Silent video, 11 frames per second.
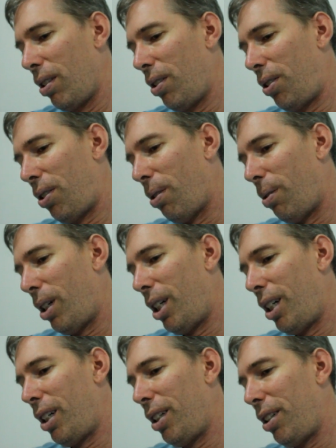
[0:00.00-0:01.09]

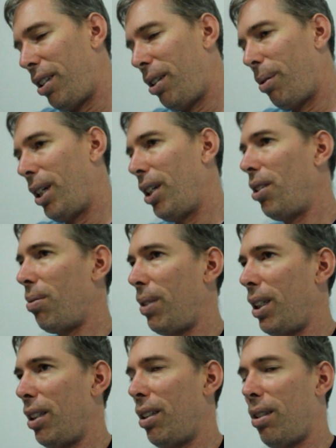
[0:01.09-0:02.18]
So anyways,
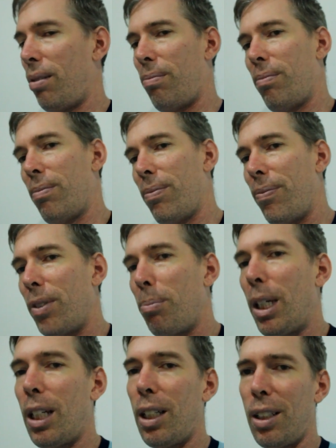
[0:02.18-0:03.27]
we ended up
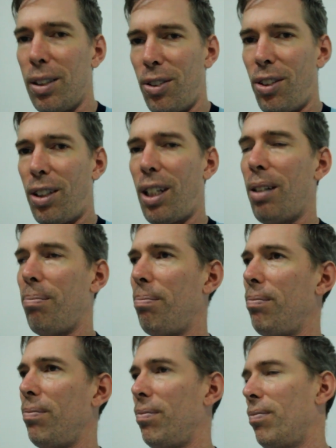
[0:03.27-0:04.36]
meeting and she came
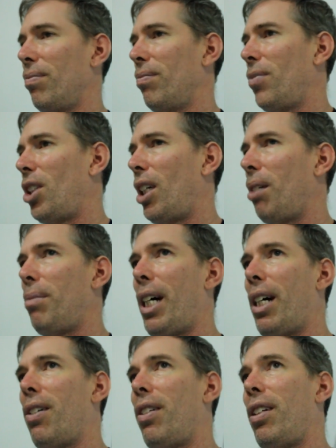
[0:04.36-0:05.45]

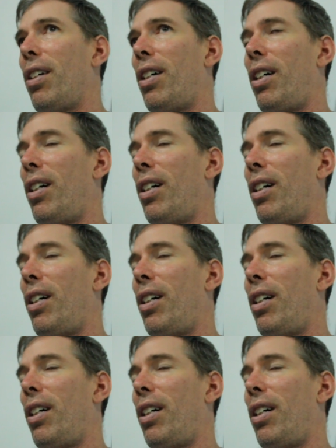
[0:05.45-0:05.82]
down and